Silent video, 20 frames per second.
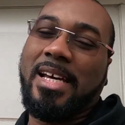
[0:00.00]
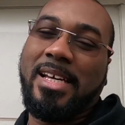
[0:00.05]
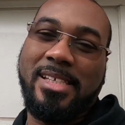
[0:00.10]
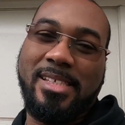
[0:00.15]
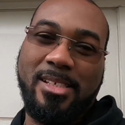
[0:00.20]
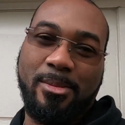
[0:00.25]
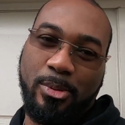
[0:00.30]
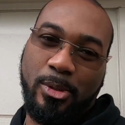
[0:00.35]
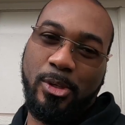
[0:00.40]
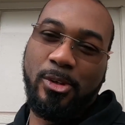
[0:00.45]

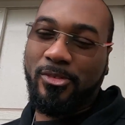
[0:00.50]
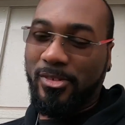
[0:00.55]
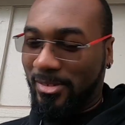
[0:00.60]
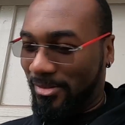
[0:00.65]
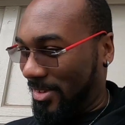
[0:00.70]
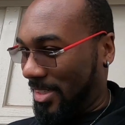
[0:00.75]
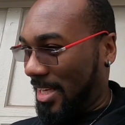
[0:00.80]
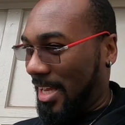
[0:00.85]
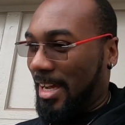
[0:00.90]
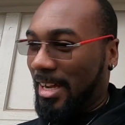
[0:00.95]
It's a
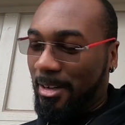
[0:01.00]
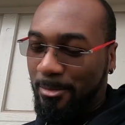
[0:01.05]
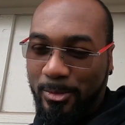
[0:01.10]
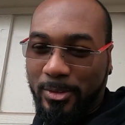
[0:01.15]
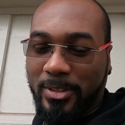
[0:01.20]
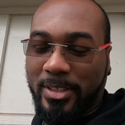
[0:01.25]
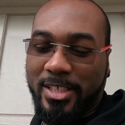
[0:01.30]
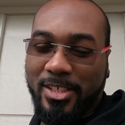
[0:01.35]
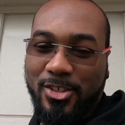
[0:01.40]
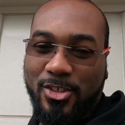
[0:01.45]
proven
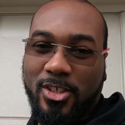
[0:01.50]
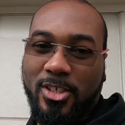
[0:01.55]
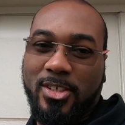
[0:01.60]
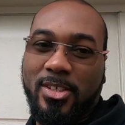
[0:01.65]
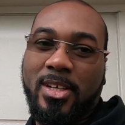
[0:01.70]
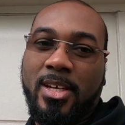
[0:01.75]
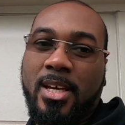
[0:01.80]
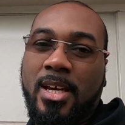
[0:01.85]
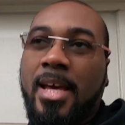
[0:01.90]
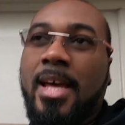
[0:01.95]
reliable
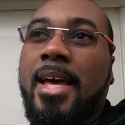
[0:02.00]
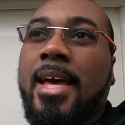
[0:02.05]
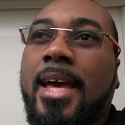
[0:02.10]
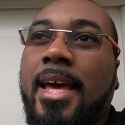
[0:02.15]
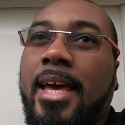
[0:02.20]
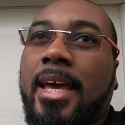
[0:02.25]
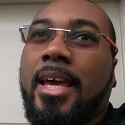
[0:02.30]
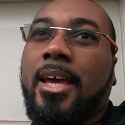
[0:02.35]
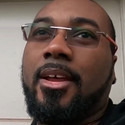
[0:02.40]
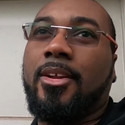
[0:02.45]
engine,
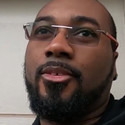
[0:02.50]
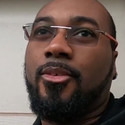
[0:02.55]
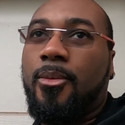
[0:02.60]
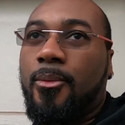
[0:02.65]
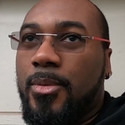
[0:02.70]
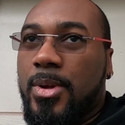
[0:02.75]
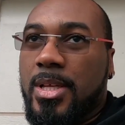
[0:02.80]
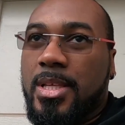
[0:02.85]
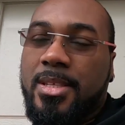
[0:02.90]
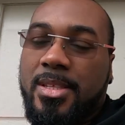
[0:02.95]
and
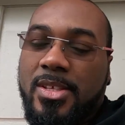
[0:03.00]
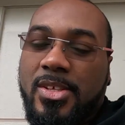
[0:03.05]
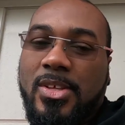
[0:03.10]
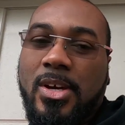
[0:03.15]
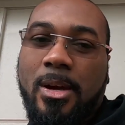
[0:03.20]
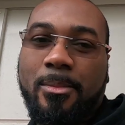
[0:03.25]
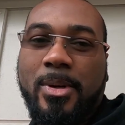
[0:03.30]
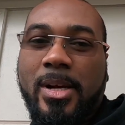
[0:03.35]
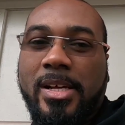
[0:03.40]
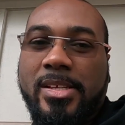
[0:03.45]
really the
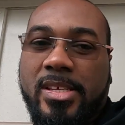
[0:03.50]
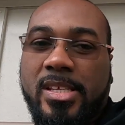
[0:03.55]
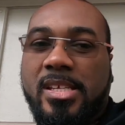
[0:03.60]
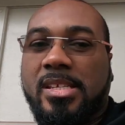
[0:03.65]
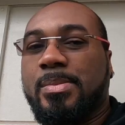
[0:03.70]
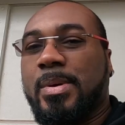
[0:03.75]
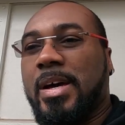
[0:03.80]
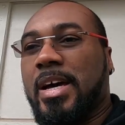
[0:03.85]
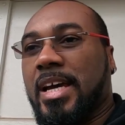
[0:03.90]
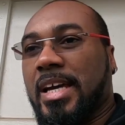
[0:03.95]
thought
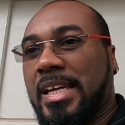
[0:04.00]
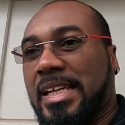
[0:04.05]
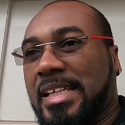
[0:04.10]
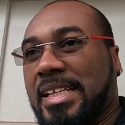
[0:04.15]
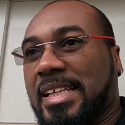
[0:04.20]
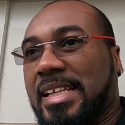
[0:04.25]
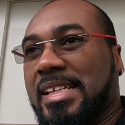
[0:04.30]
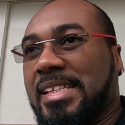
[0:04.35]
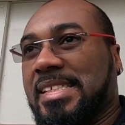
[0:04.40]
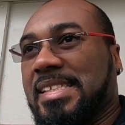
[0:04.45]
process behind
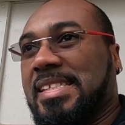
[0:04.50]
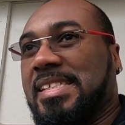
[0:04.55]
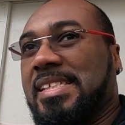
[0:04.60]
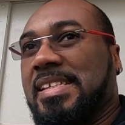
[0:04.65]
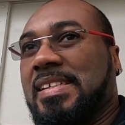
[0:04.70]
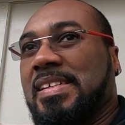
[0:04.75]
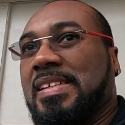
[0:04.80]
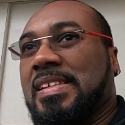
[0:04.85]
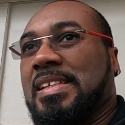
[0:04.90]
it is